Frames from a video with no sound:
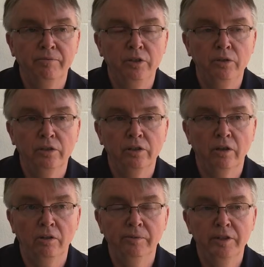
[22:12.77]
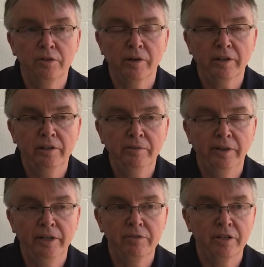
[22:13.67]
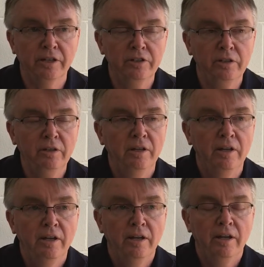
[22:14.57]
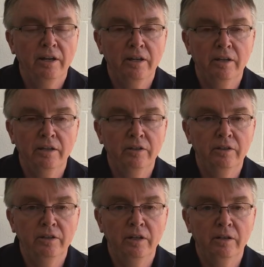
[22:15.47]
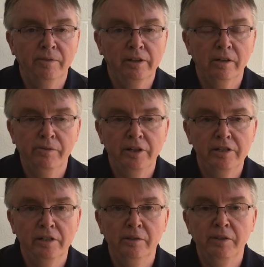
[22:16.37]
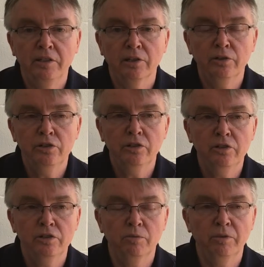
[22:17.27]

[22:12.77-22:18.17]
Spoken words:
you can call me directly. My name is Nigel, and my company is NEB Solutions.